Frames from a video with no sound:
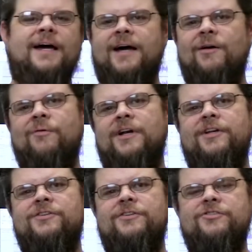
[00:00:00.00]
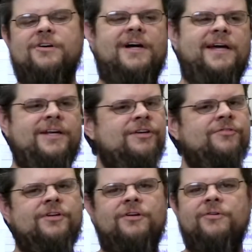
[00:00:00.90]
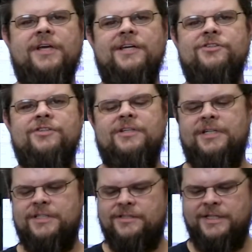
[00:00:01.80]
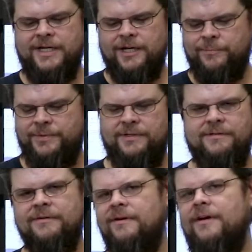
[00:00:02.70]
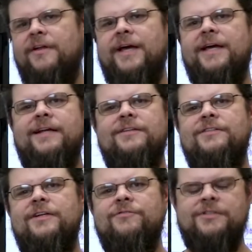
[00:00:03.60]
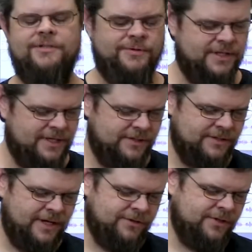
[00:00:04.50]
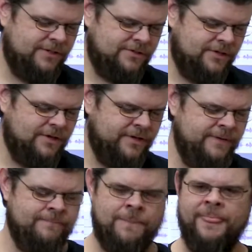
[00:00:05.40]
I wanted to try a different location and setup and all that kind of stuff, see how things are going.